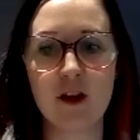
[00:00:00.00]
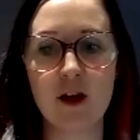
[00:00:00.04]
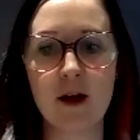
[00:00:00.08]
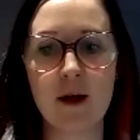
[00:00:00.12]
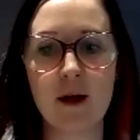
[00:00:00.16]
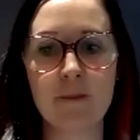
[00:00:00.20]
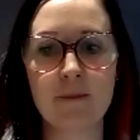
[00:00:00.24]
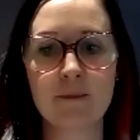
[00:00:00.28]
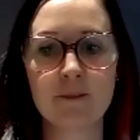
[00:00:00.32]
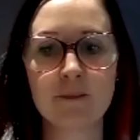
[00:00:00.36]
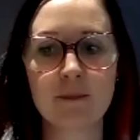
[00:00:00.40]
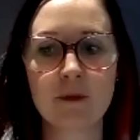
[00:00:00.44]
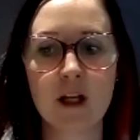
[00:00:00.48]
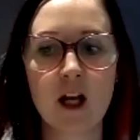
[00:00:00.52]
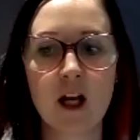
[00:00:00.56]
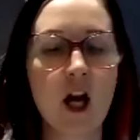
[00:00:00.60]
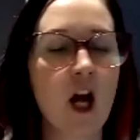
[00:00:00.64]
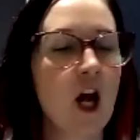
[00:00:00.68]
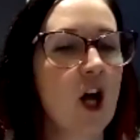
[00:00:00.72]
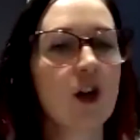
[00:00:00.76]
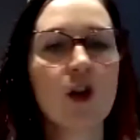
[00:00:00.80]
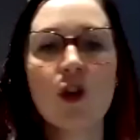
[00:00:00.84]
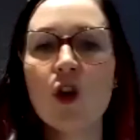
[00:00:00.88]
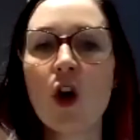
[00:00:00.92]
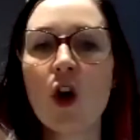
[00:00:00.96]
that
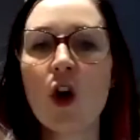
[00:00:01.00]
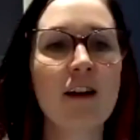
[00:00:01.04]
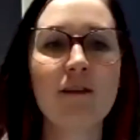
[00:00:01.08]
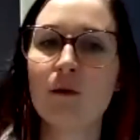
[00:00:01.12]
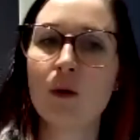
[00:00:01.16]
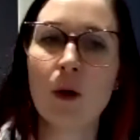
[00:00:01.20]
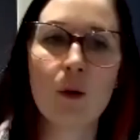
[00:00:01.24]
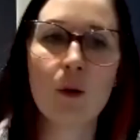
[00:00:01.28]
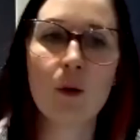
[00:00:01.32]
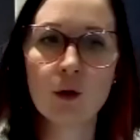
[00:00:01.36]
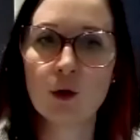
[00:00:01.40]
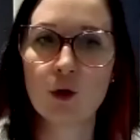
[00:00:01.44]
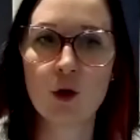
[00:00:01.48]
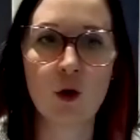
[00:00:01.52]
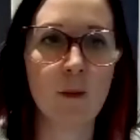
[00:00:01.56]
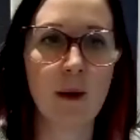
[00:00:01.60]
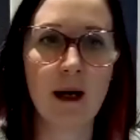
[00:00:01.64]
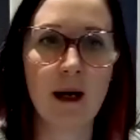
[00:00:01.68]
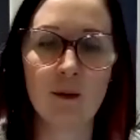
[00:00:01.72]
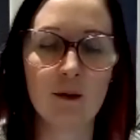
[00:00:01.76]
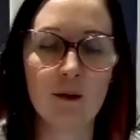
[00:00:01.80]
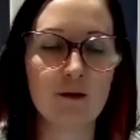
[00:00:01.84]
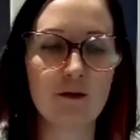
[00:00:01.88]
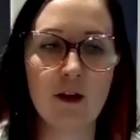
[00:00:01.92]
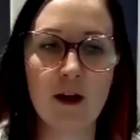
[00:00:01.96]
not everyone will come
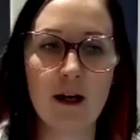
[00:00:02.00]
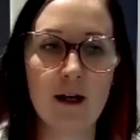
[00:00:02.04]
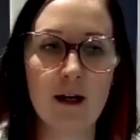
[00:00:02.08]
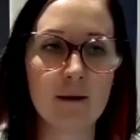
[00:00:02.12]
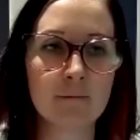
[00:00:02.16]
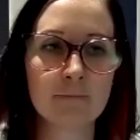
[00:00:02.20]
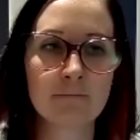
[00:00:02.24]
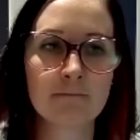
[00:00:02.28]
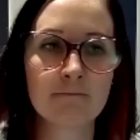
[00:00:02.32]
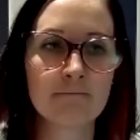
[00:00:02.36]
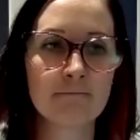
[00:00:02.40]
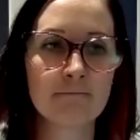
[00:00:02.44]
out of that.